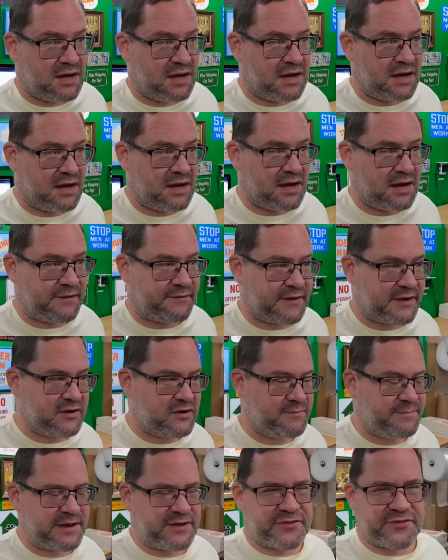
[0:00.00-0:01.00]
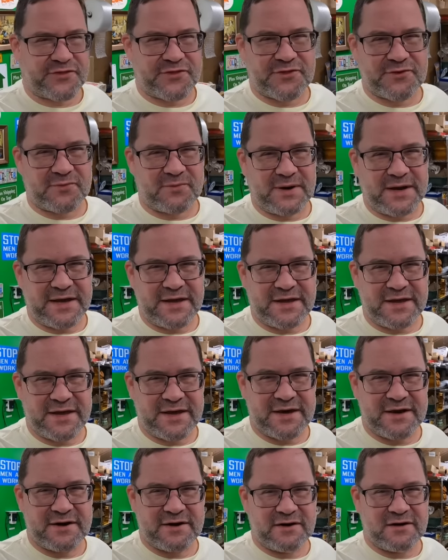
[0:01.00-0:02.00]
uh, I think it'll be three
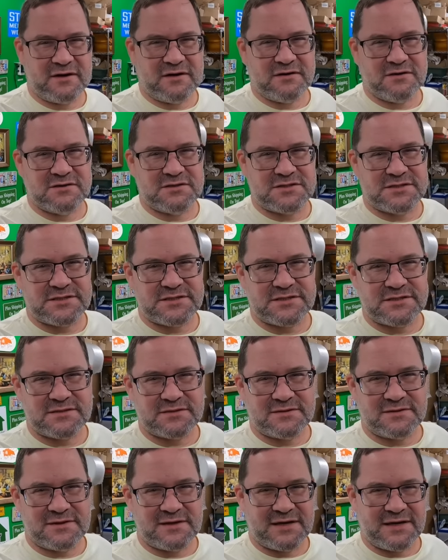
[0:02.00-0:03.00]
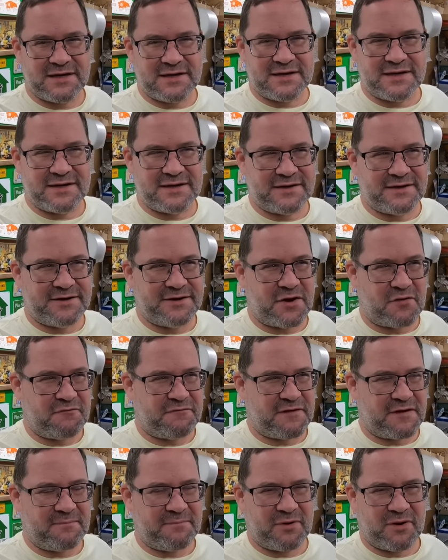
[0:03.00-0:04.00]
years in
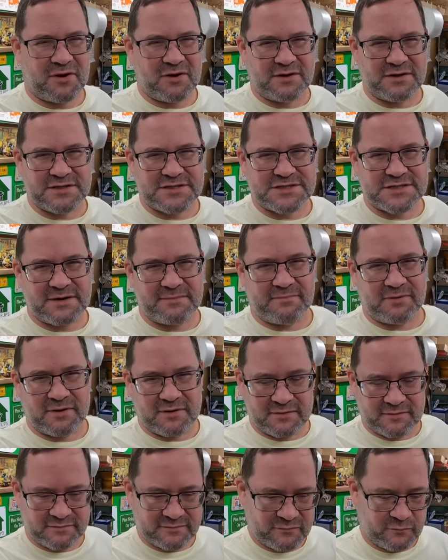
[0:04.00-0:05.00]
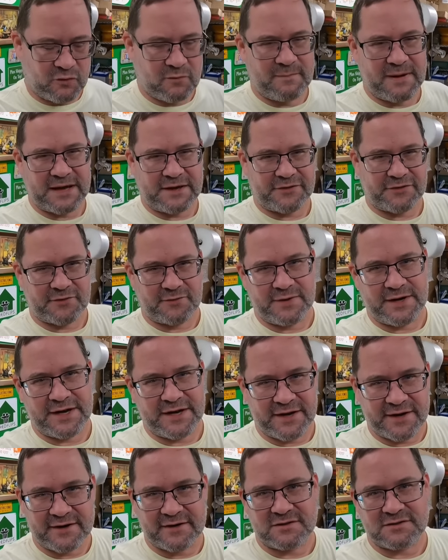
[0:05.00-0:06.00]
November or December will make three
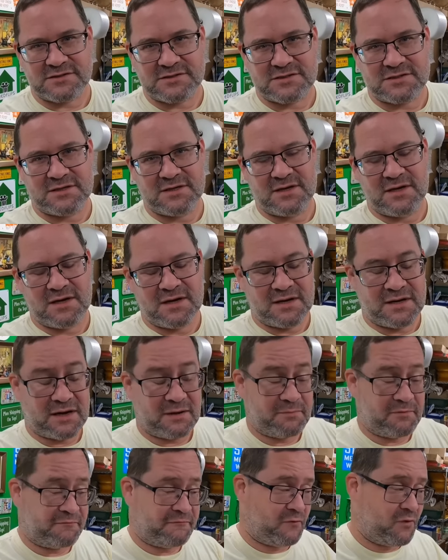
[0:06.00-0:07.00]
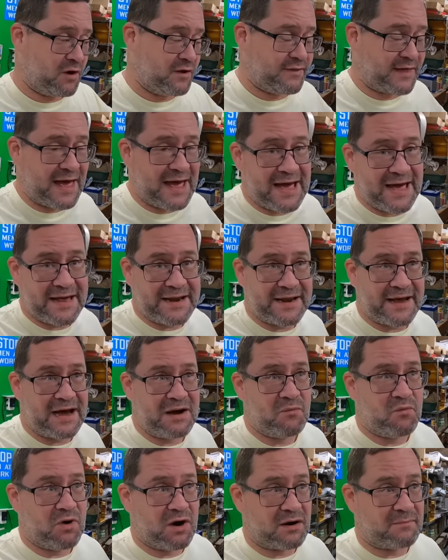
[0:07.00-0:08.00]
years. Now, before that,
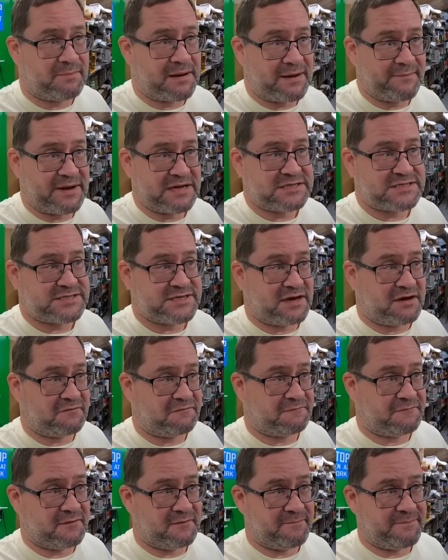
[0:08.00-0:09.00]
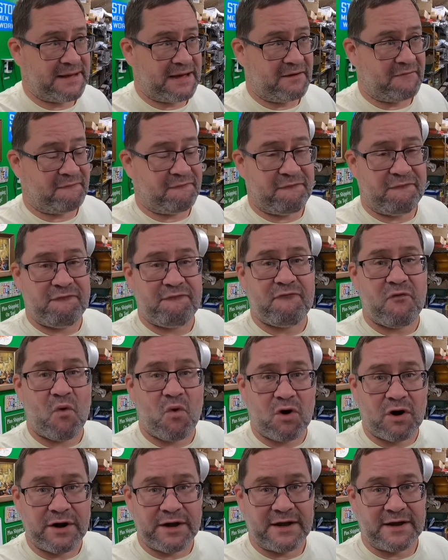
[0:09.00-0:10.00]
I worked by myself for about
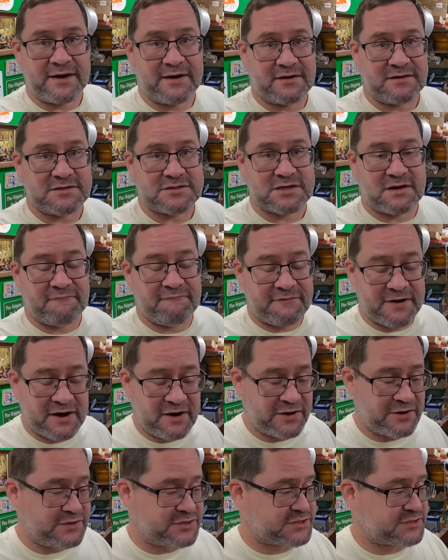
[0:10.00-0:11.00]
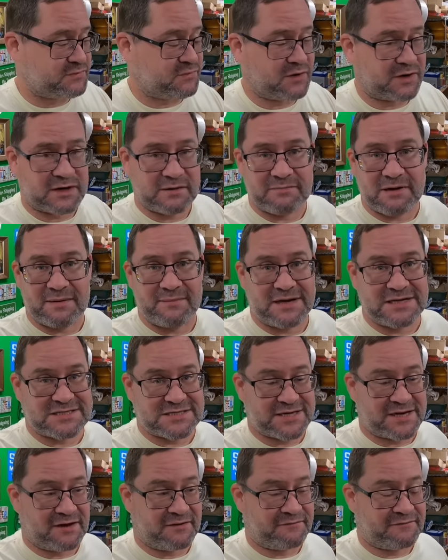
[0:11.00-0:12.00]
four years. So I'm very used to working by
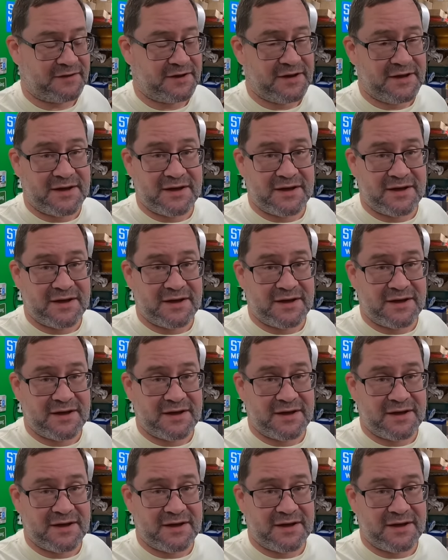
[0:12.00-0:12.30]
myself,